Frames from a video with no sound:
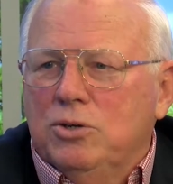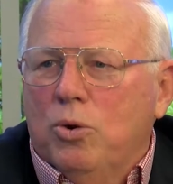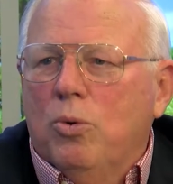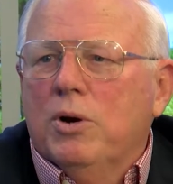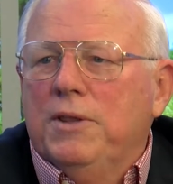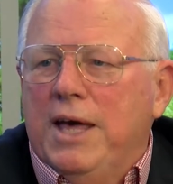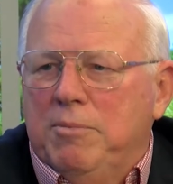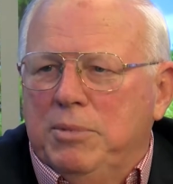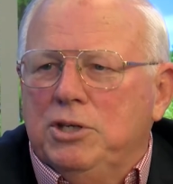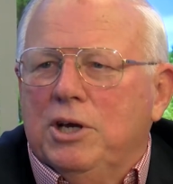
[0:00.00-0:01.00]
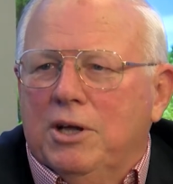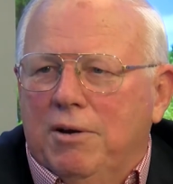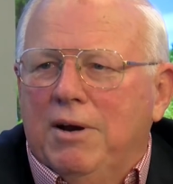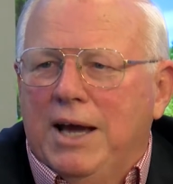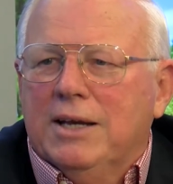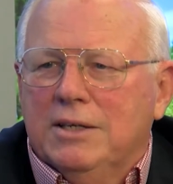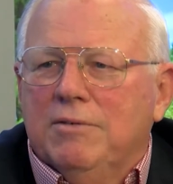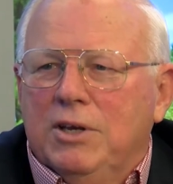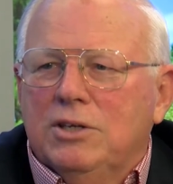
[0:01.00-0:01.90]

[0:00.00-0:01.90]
toward that particular activity.